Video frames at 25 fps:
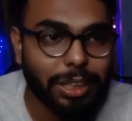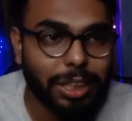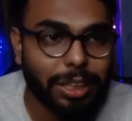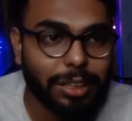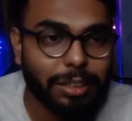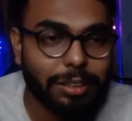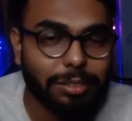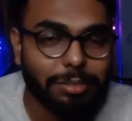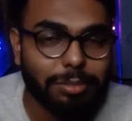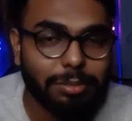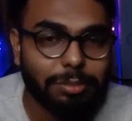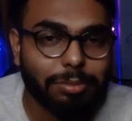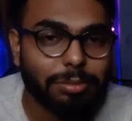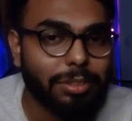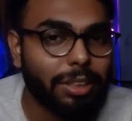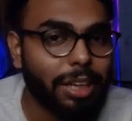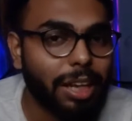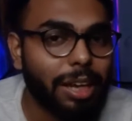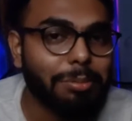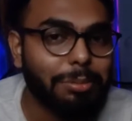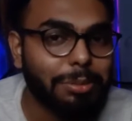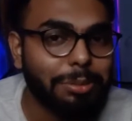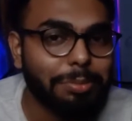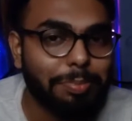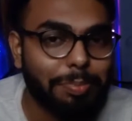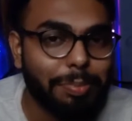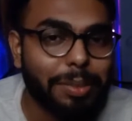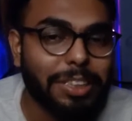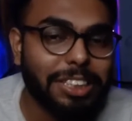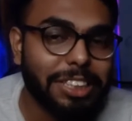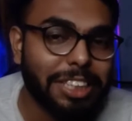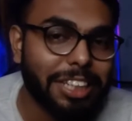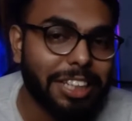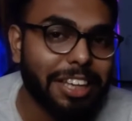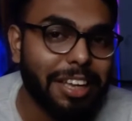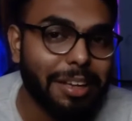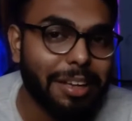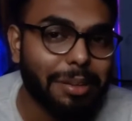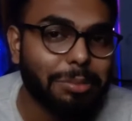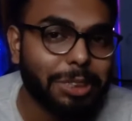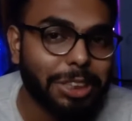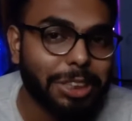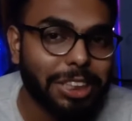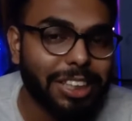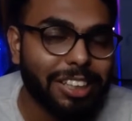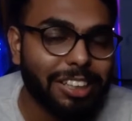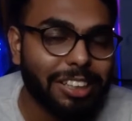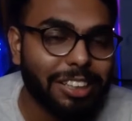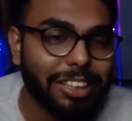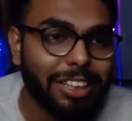Like I'm
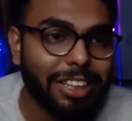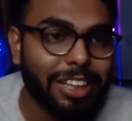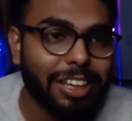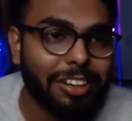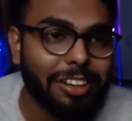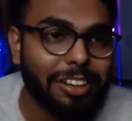sharing